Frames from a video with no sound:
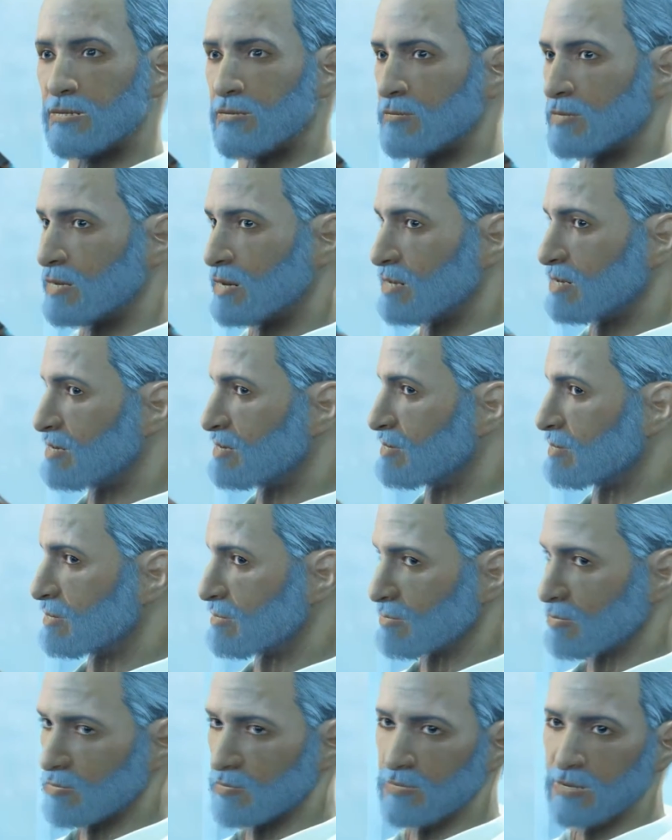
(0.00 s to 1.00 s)
The
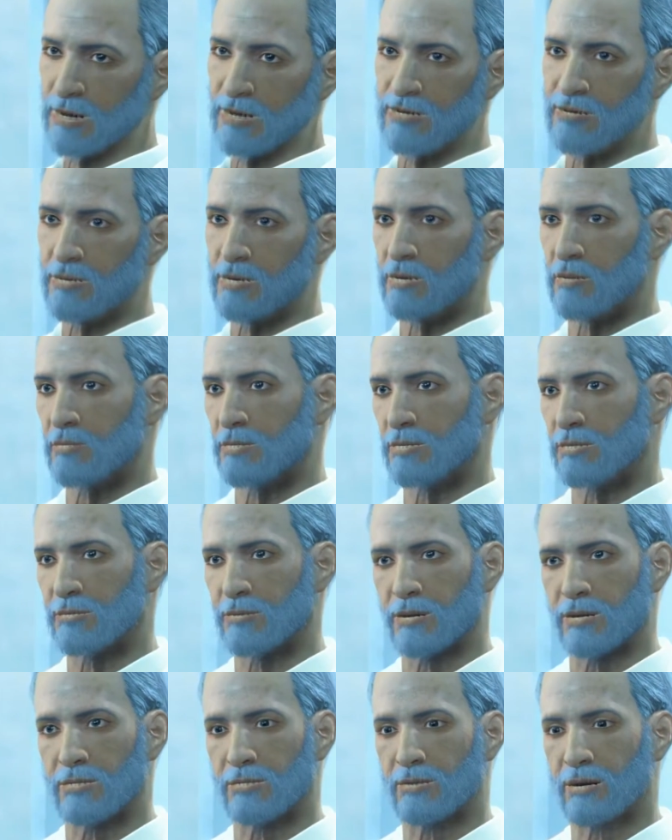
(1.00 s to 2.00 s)
Institute is the only
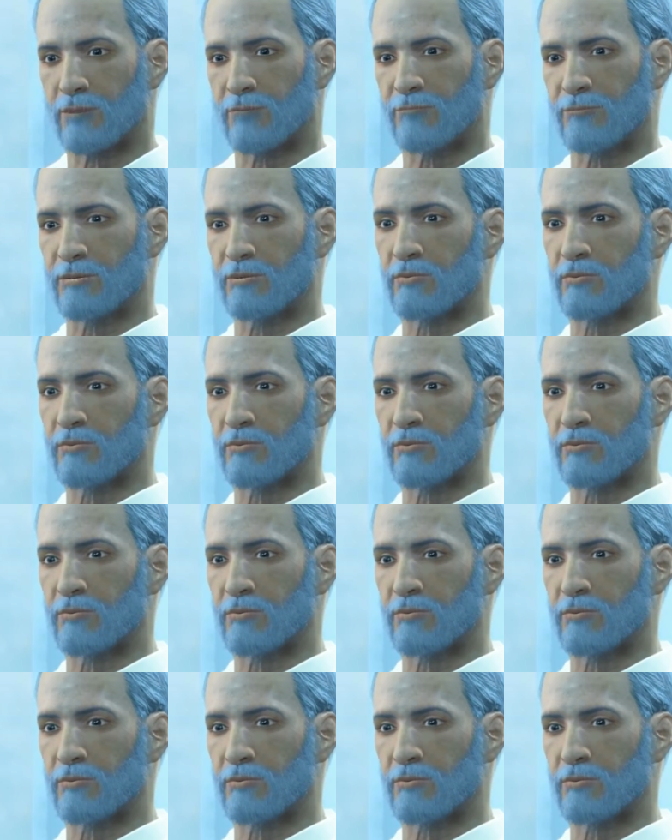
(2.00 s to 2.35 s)
thing left